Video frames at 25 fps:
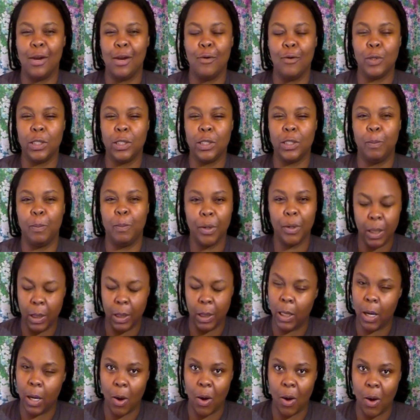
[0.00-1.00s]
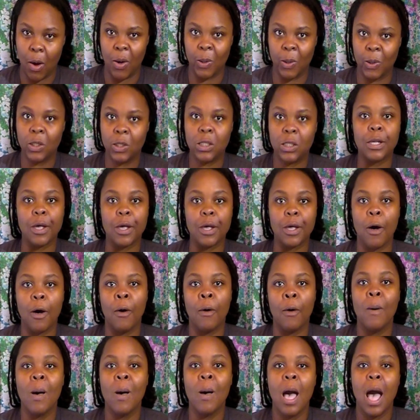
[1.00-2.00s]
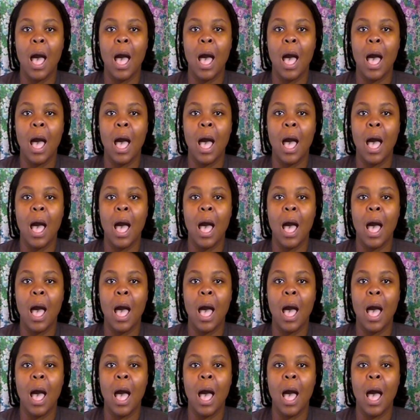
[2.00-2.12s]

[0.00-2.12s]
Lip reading: and it was pretty long, so